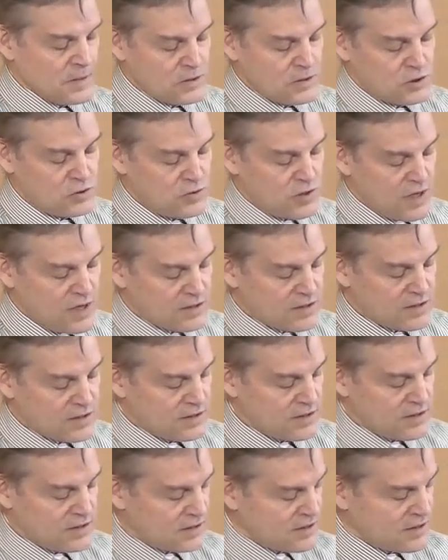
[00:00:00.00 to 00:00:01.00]

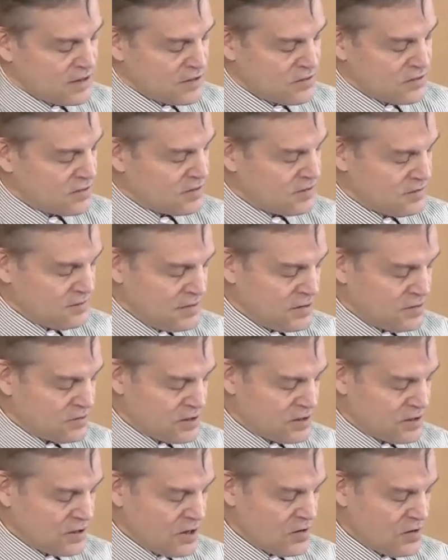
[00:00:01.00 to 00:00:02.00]
2,600 years
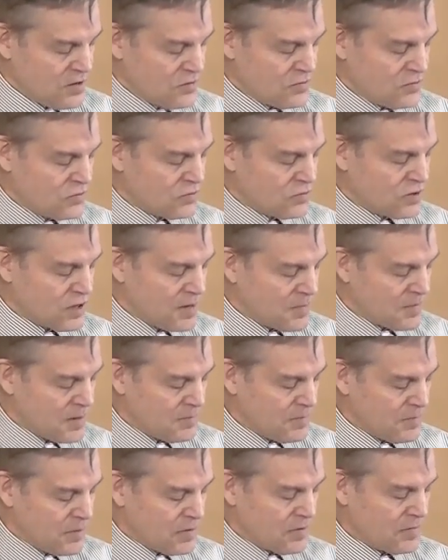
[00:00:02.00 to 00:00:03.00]
ago, Gautama
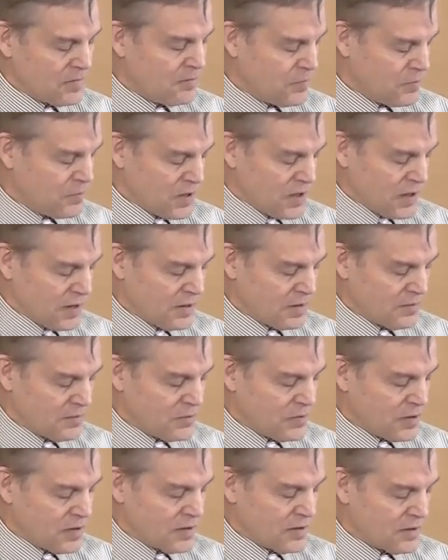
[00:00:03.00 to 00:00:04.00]
Buddha, the
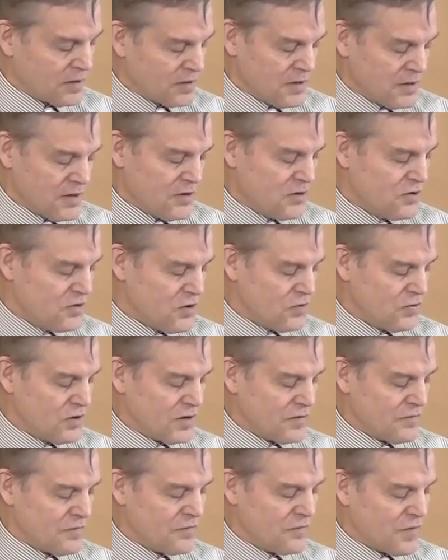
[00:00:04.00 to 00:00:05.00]
Buddha,
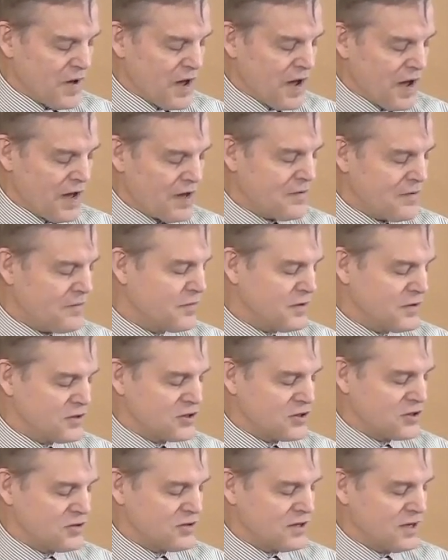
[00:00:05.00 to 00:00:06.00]
noted five
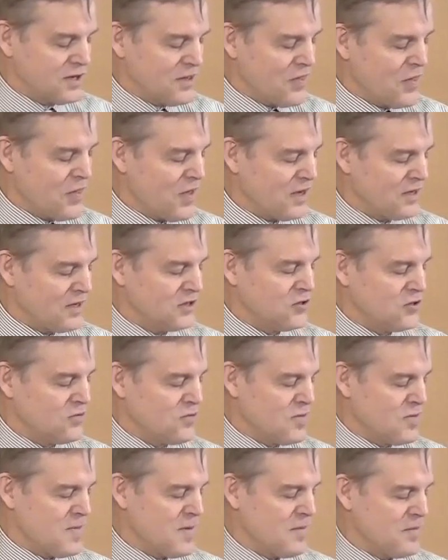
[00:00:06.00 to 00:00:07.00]
certain things to
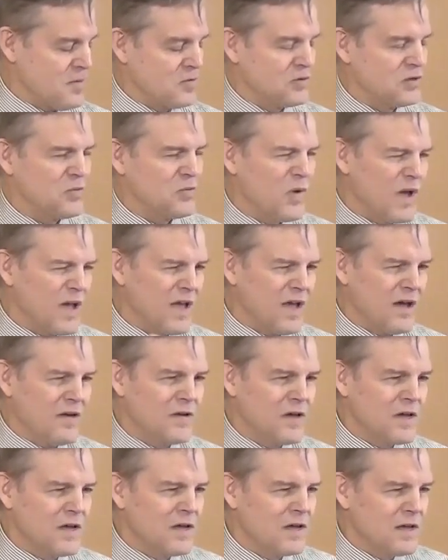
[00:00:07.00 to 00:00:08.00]
remember as a way of
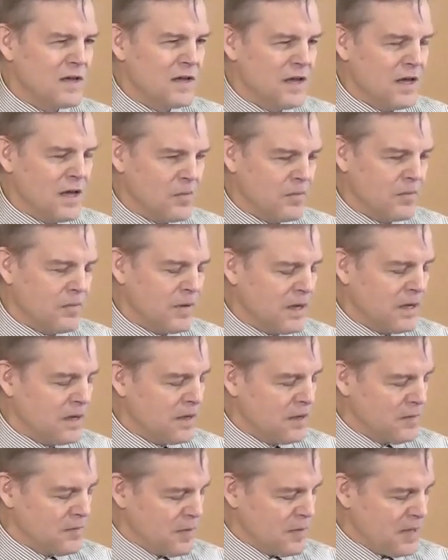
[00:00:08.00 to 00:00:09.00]

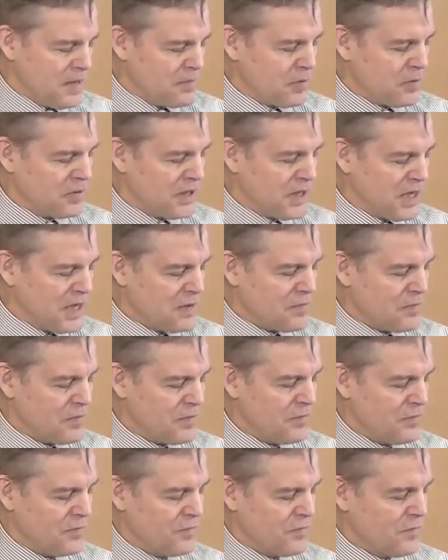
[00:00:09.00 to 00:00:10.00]
helping people keep
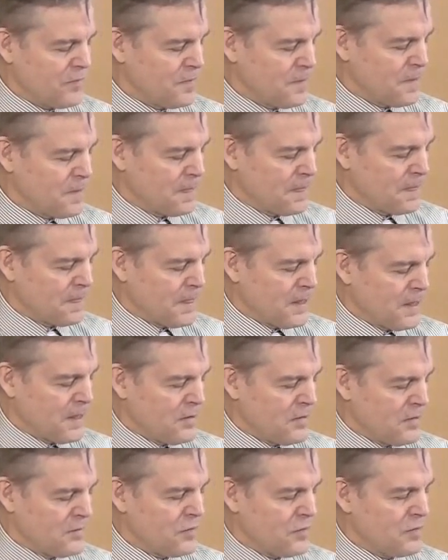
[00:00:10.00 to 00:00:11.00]

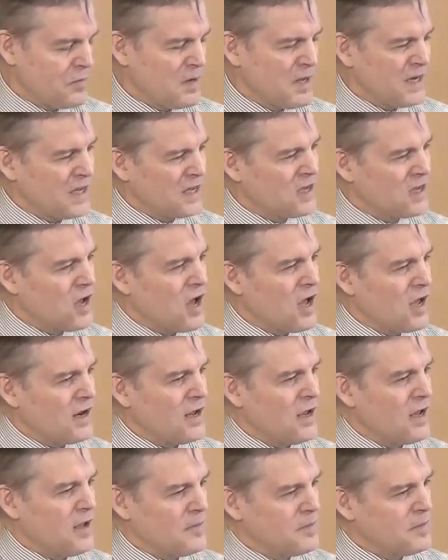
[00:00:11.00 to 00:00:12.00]
from getting
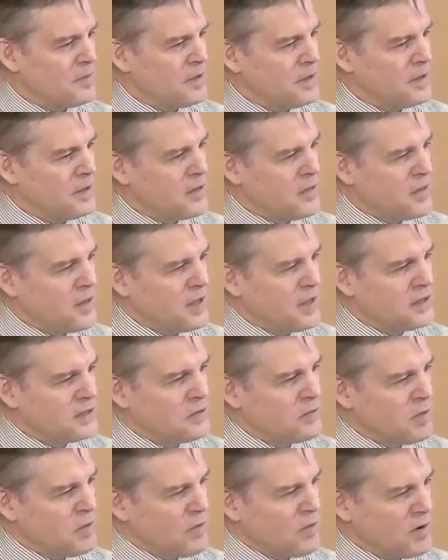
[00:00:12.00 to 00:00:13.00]
caught up in the things
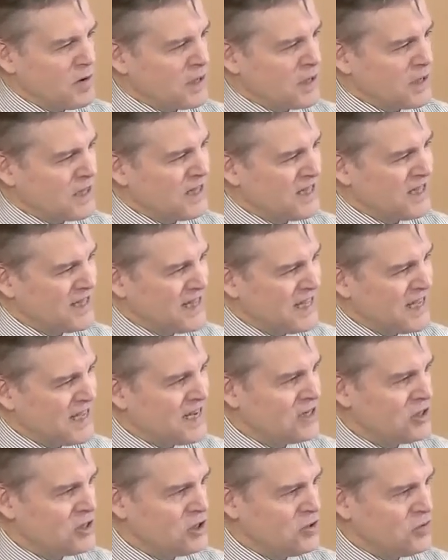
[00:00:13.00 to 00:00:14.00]
that we wanted to
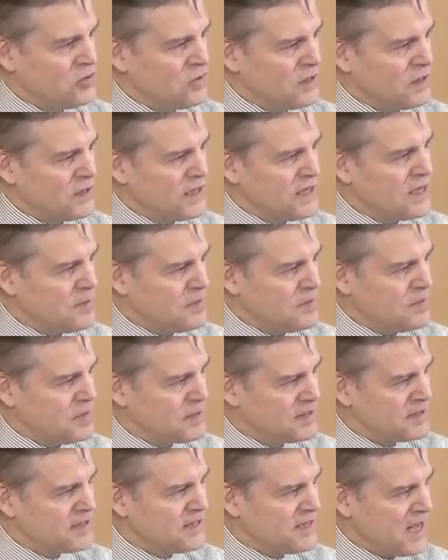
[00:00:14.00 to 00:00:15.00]
cling to and keep
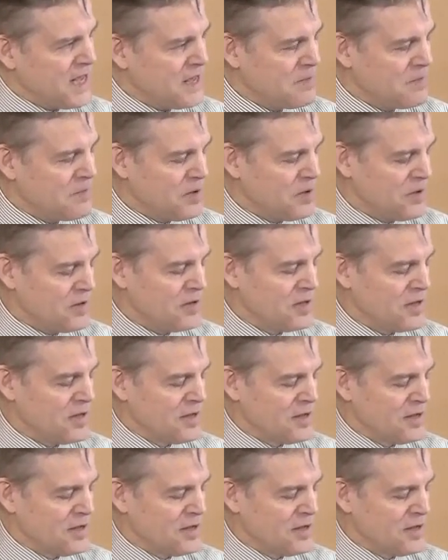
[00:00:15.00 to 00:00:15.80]
stable